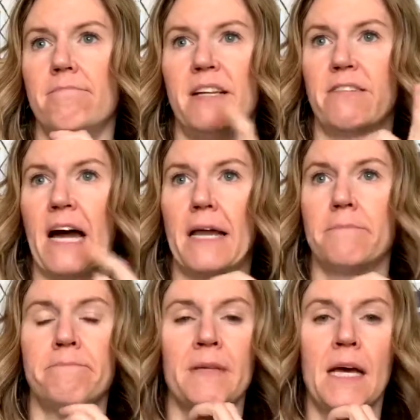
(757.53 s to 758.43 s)
Never had
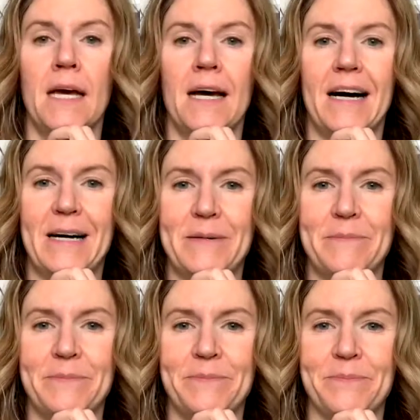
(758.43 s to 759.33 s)
them.